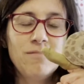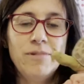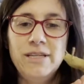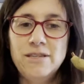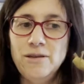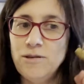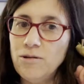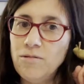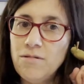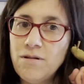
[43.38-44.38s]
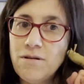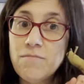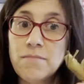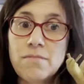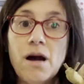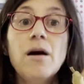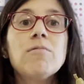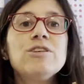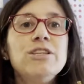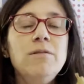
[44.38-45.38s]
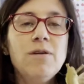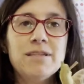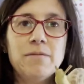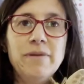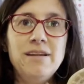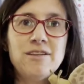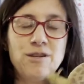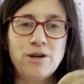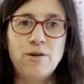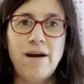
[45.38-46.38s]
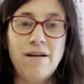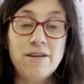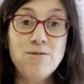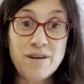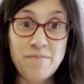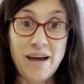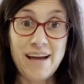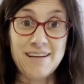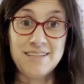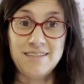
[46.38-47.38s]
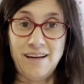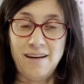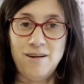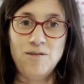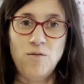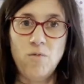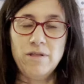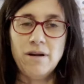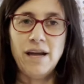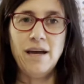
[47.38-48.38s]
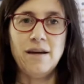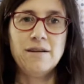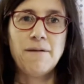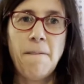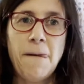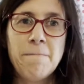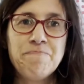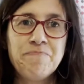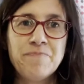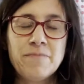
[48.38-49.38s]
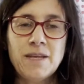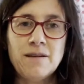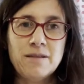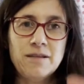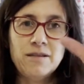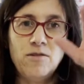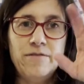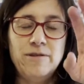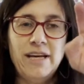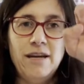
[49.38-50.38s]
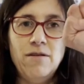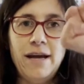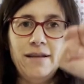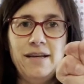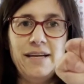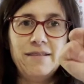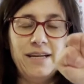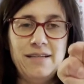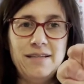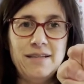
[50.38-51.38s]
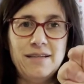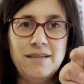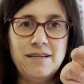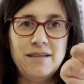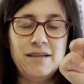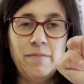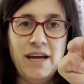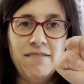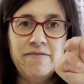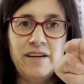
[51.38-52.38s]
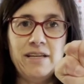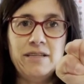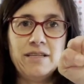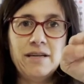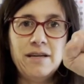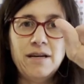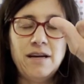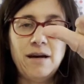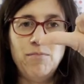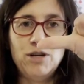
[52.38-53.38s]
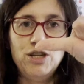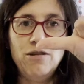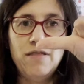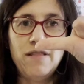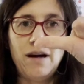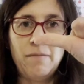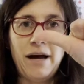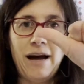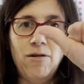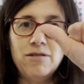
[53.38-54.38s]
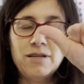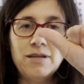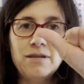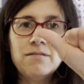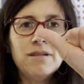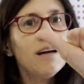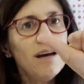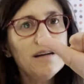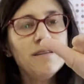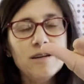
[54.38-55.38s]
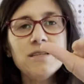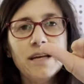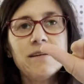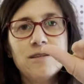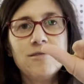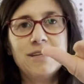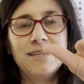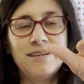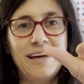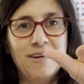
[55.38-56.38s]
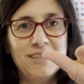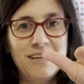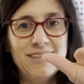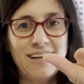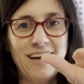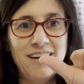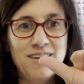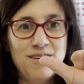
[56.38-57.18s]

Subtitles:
We do. Oh, she wants me to show you how you can make a snail with your hand. So if you take your hand like this, make a fist, and put your thumb out, it kind of looks like Suzy Snail, doesn't it?